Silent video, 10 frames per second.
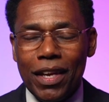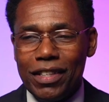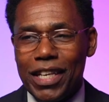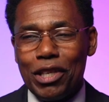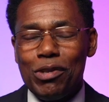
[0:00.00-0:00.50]

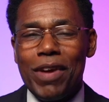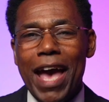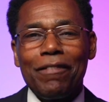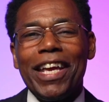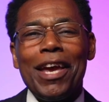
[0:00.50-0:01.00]
is that you
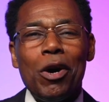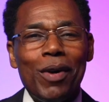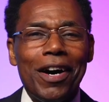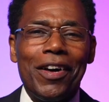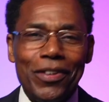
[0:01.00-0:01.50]
have to
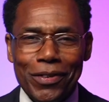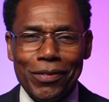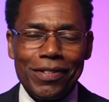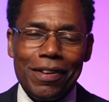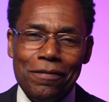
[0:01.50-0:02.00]
help
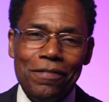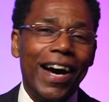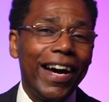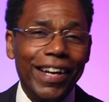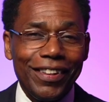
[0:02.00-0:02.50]
others
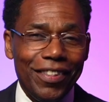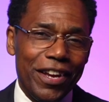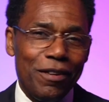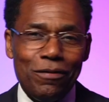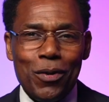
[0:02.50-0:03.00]
find
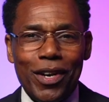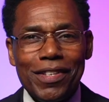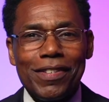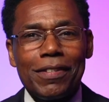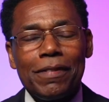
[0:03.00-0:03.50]
their
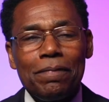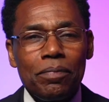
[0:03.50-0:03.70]
voice.